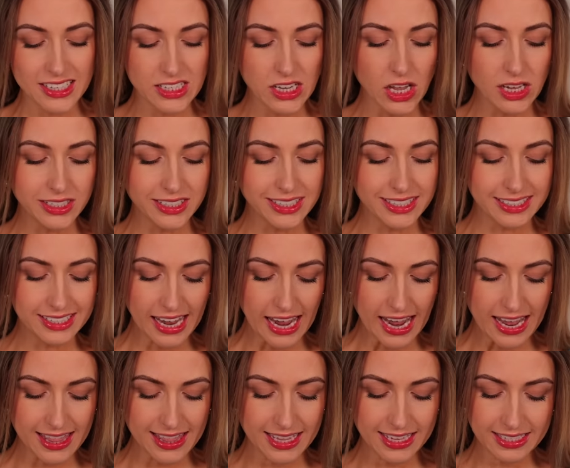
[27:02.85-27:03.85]
is all to
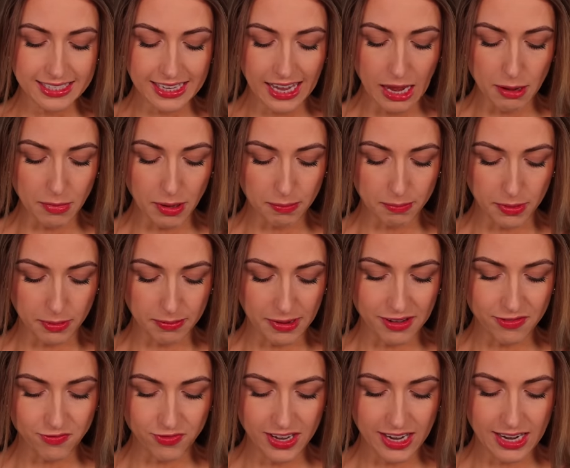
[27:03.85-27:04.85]
say this came up on
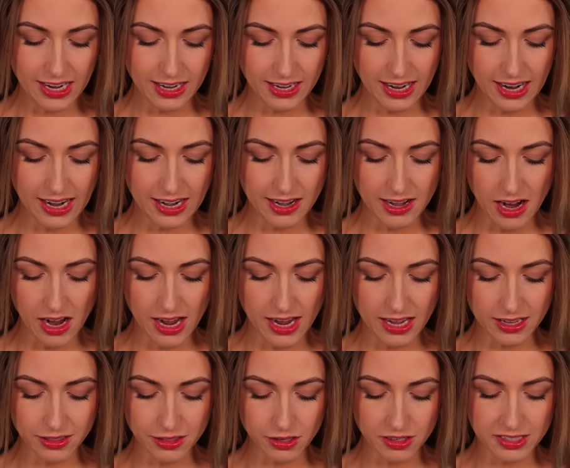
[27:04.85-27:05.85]
my feed, and
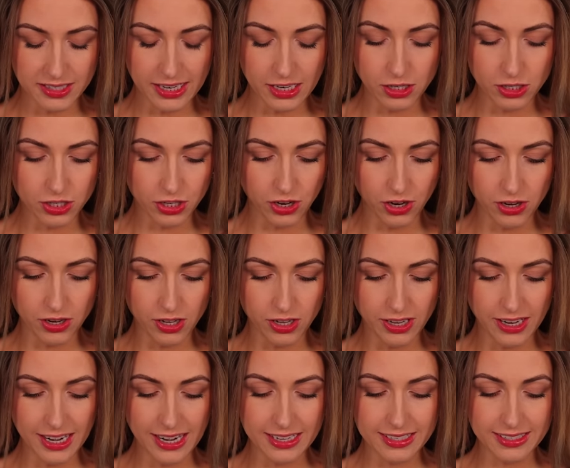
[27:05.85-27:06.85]
it looks like a
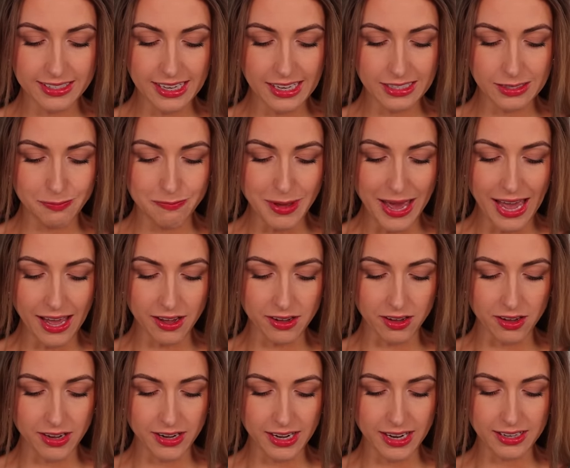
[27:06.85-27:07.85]
turtle and it says back on